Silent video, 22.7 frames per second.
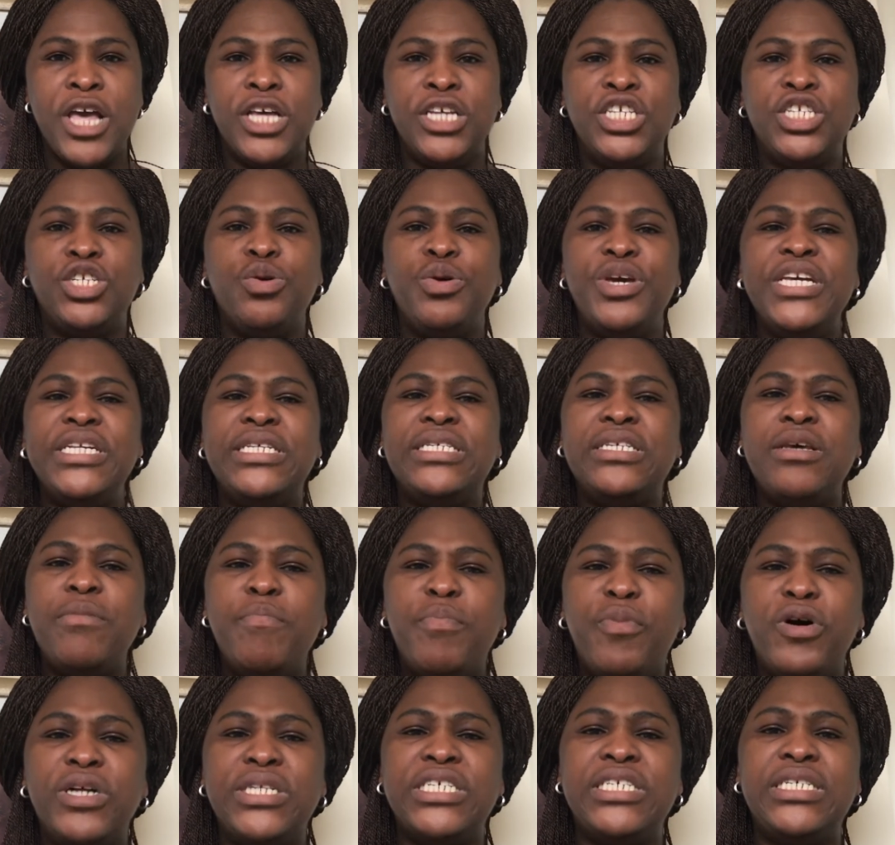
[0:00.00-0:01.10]
So it's
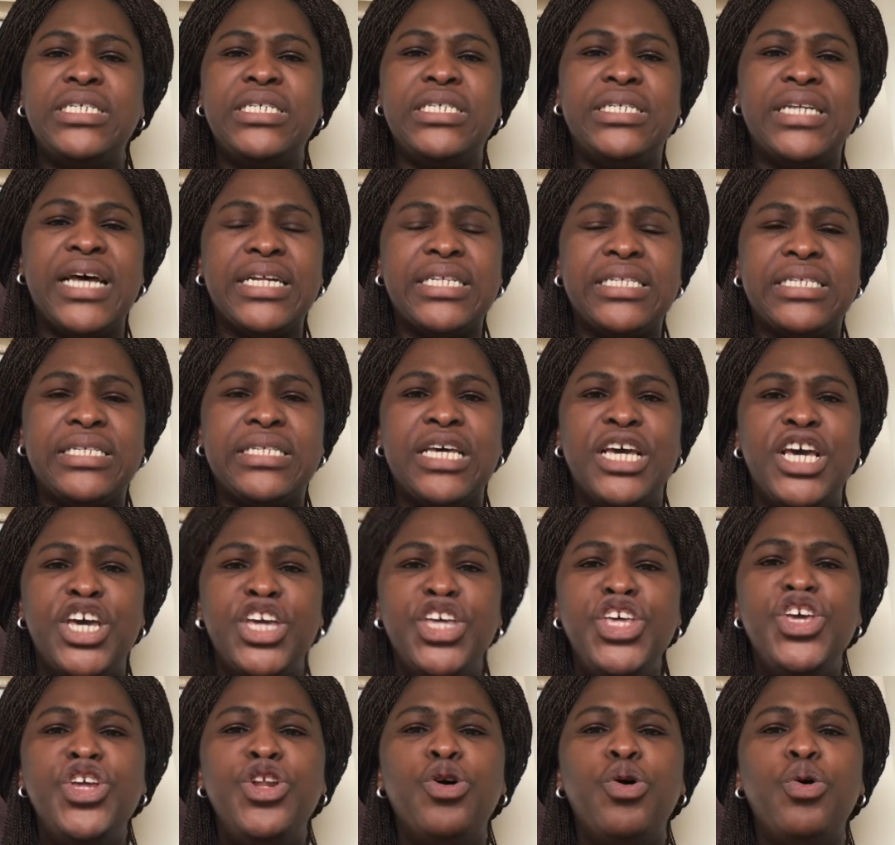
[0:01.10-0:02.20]
important that
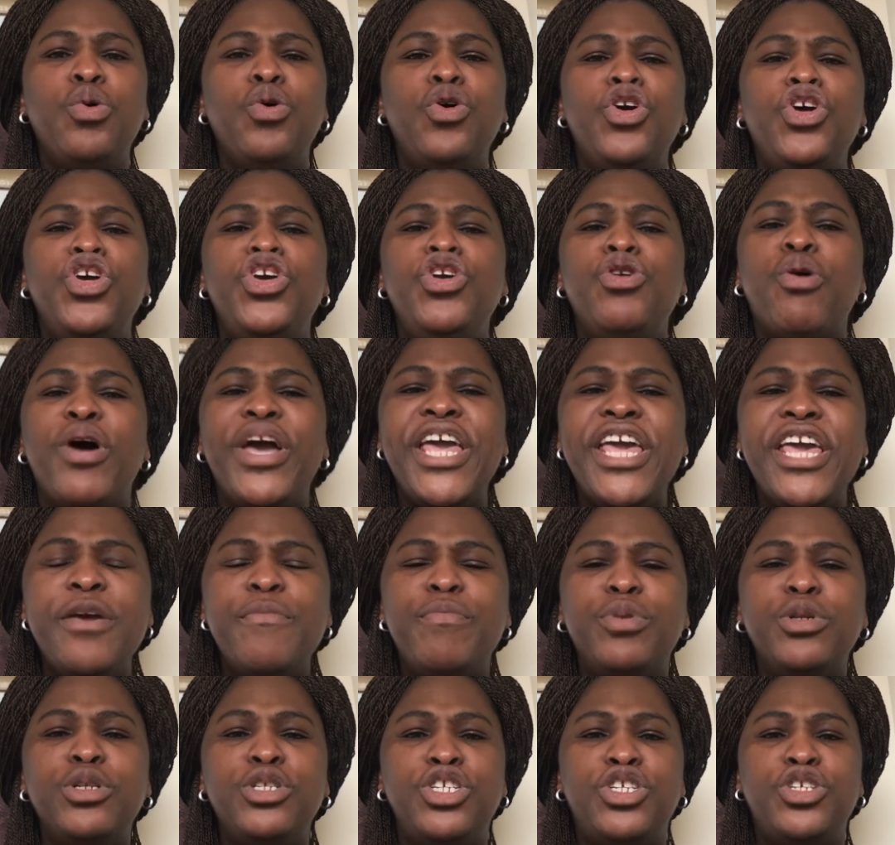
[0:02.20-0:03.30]
you're
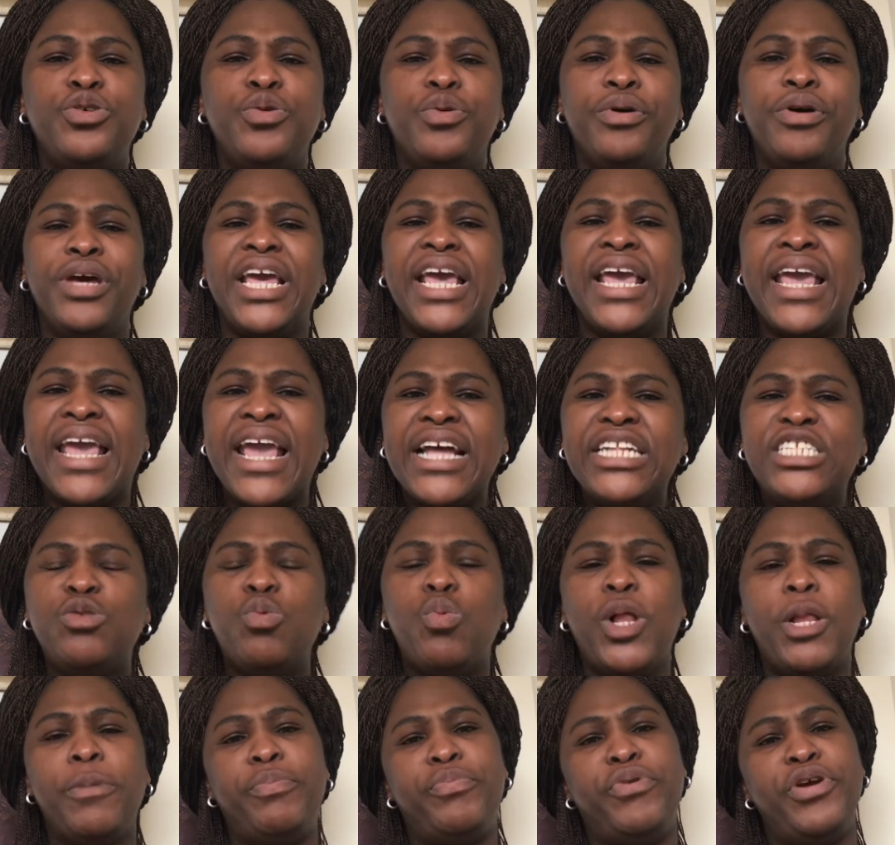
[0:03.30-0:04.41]
able to get
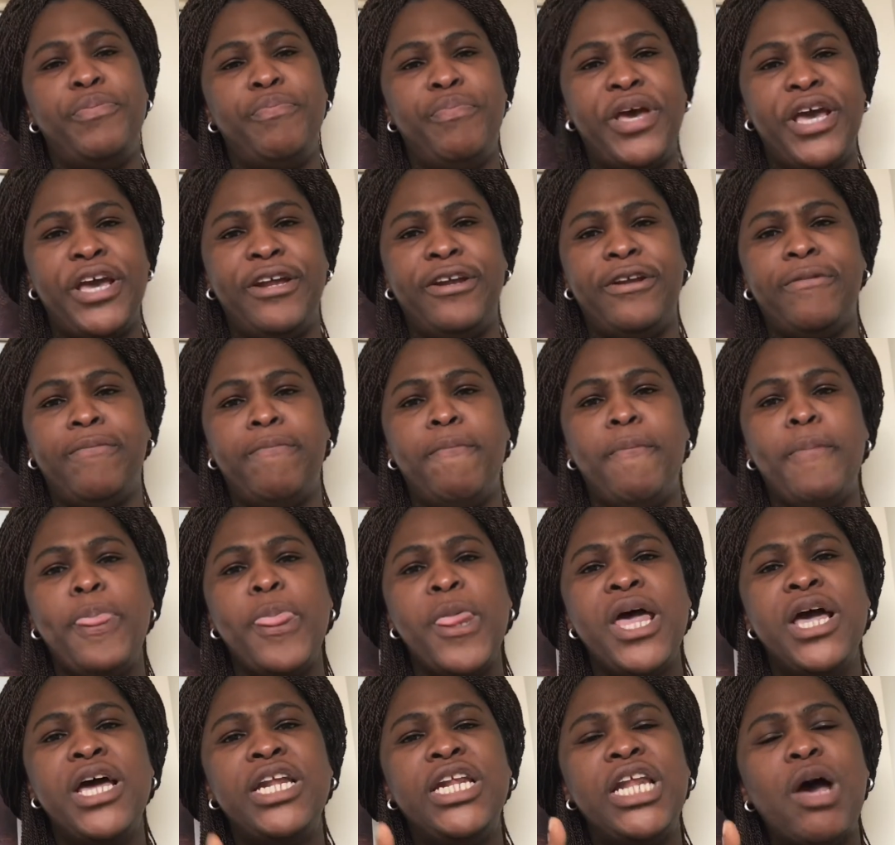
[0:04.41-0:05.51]
well prepared.
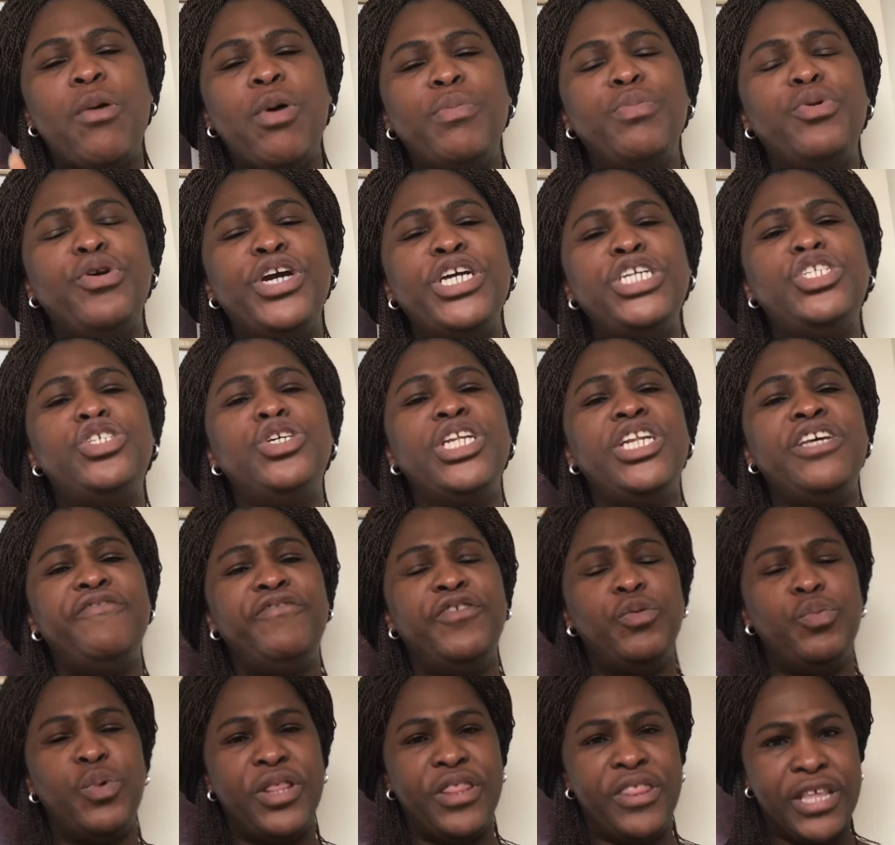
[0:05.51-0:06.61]
Now I'm going to leave
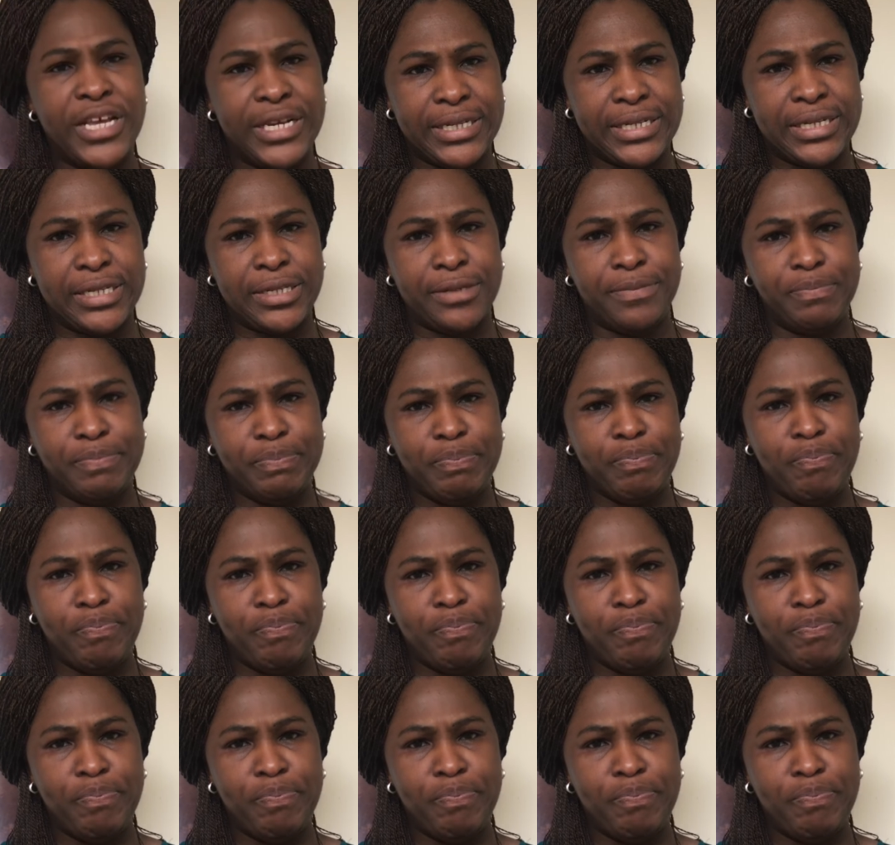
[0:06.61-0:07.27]
you with this.